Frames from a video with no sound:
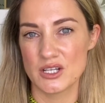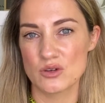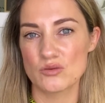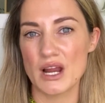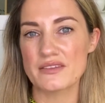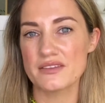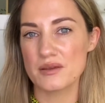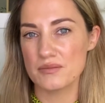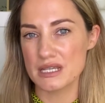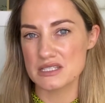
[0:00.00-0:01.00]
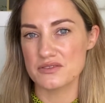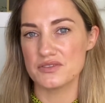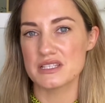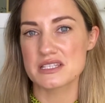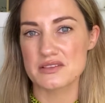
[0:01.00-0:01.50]
rather than being
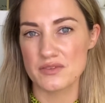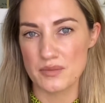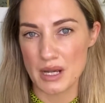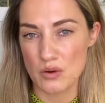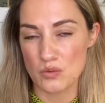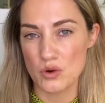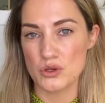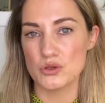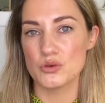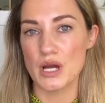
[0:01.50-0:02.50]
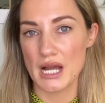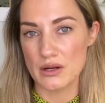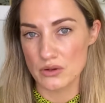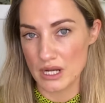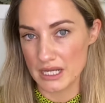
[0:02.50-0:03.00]
defensive about what you are
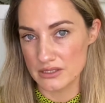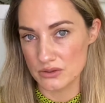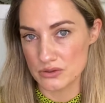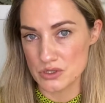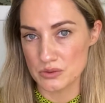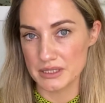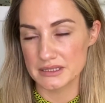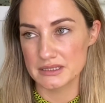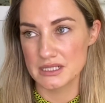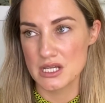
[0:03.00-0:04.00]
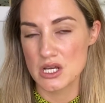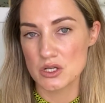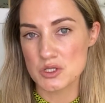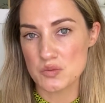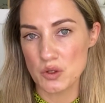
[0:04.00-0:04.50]
or are not doing.
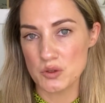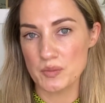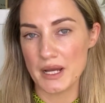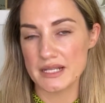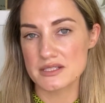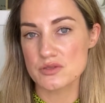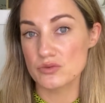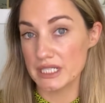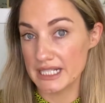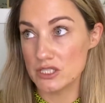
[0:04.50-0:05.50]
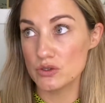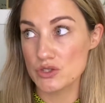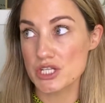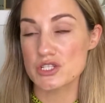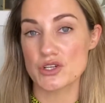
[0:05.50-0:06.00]
Because what your partner's really
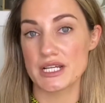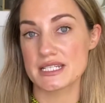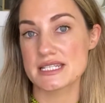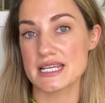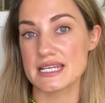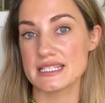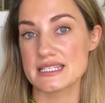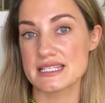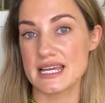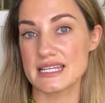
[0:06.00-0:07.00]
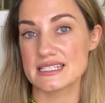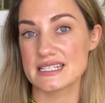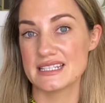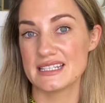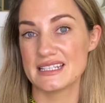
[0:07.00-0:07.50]
usually trying to say is that
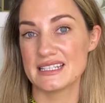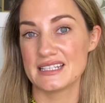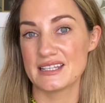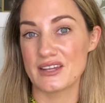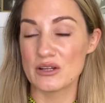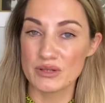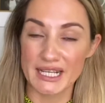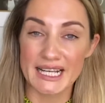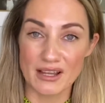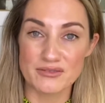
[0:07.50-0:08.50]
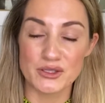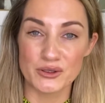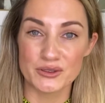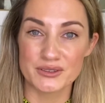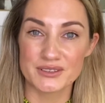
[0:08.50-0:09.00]
they really love
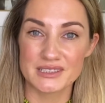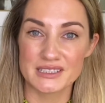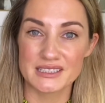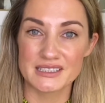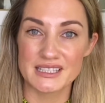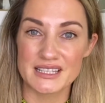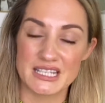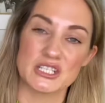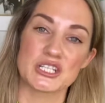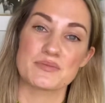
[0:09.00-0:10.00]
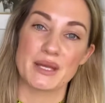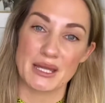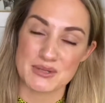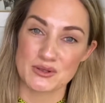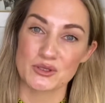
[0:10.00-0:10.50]
you. They're just
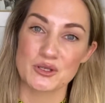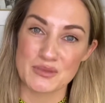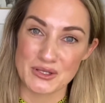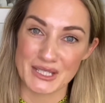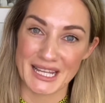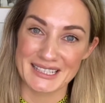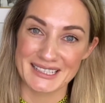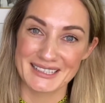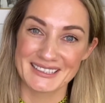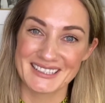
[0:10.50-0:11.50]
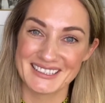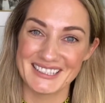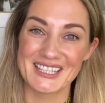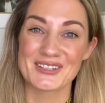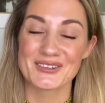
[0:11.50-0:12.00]
perhaps not communicating it
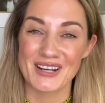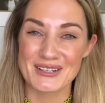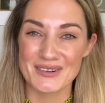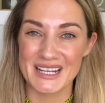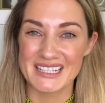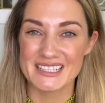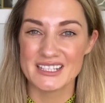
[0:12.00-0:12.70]
in a great way.